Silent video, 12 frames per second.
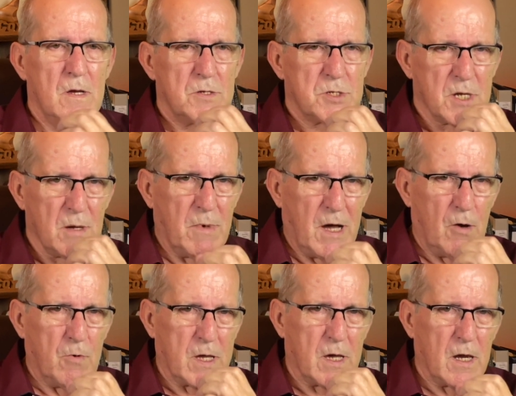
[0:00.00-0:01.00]
Somehow
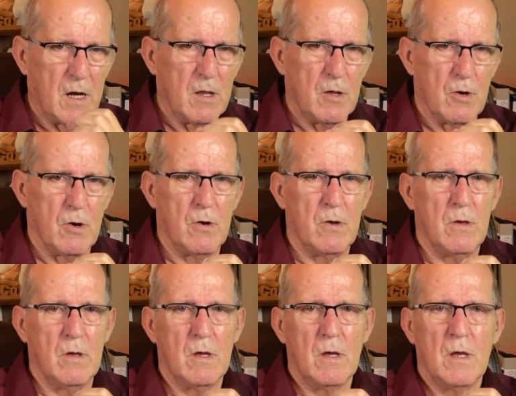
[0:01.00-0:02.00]
we got to learn
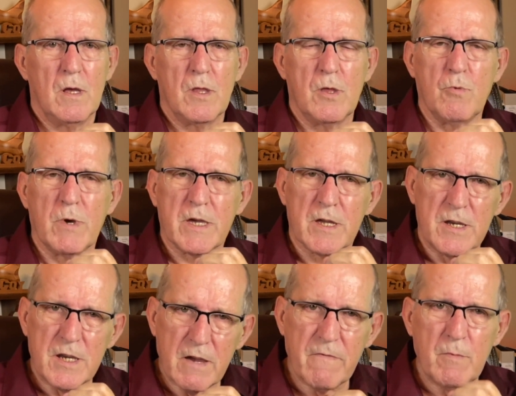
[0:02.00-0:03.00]
that we can
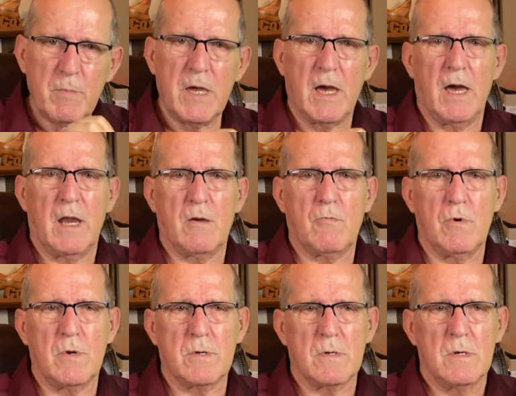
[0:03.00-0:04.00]
never be
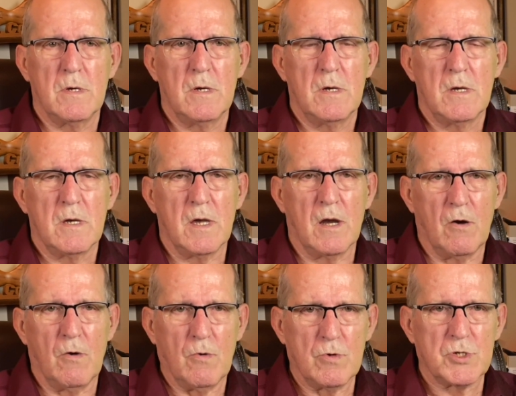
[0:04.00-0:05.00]
adequate in
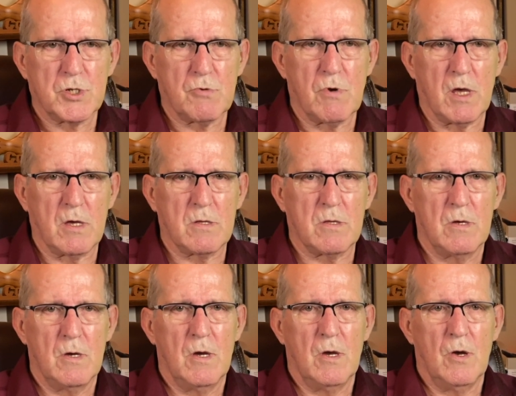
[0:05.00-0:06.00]
our own strength
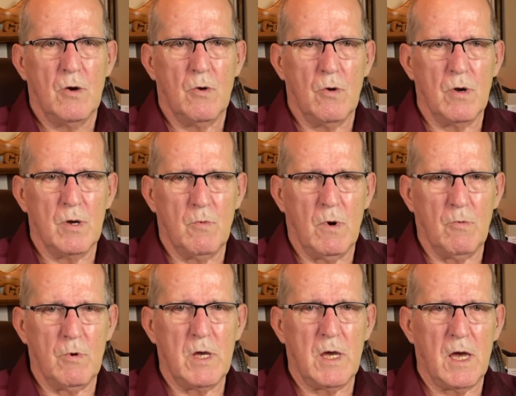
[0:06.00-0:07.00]
or in what
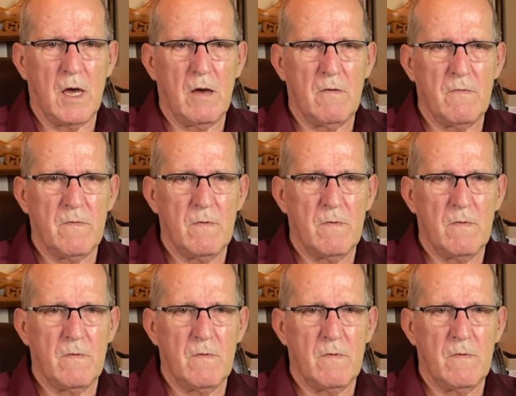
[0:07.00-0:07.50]
we have.